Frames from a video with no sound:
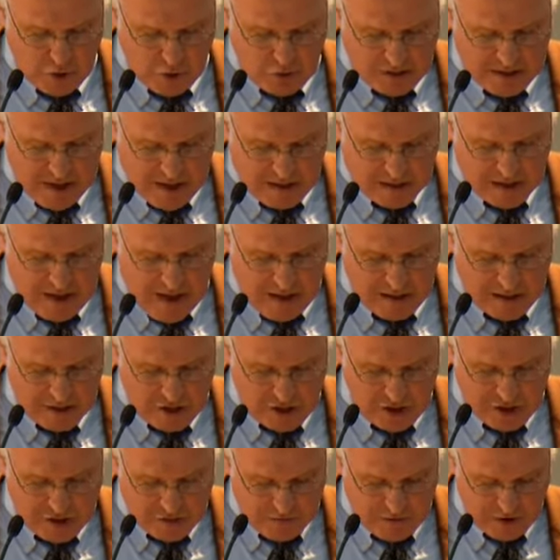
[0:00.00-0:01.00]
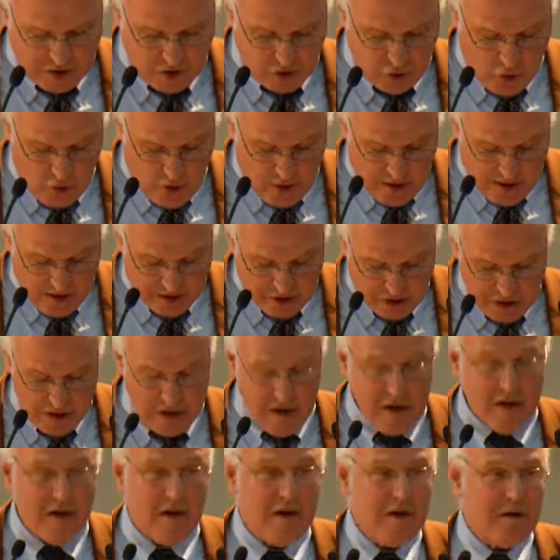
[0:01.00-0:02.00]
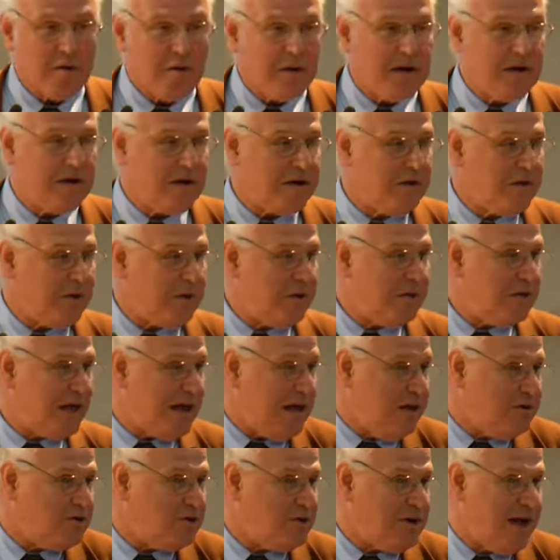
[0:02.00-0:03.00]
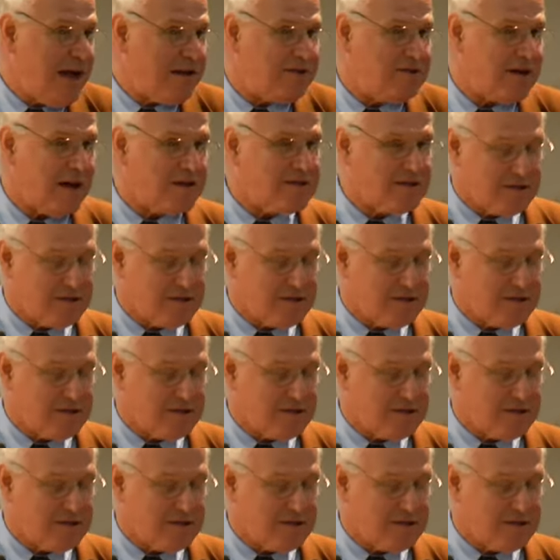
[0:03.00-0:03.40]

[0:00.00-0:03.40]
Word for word: new technologies of storage. Uh, the internet